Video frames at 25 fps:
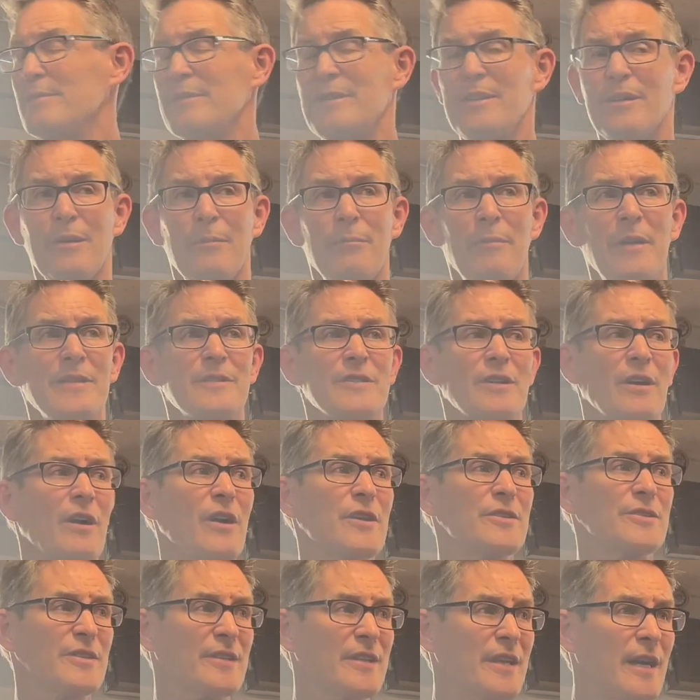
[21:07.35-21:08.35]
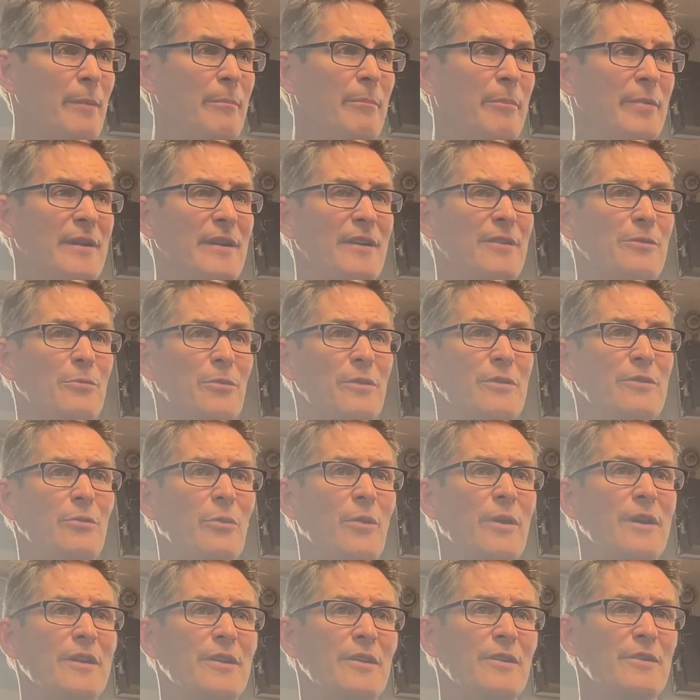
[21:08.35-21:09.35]
much larger companies with
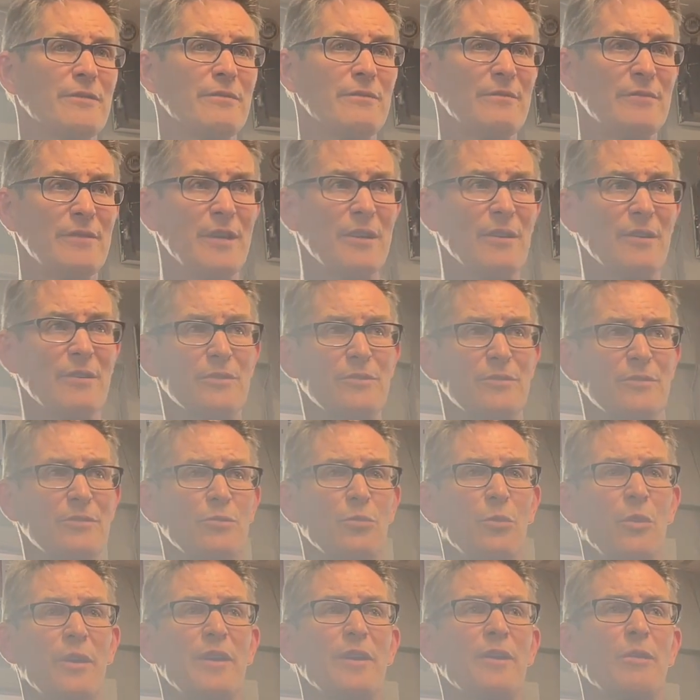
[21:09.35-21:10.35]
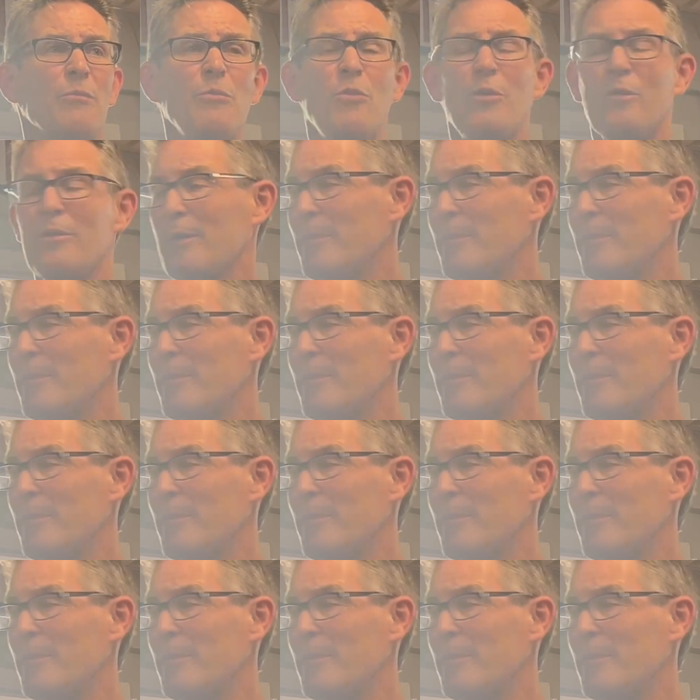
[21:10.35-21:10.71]
20 or more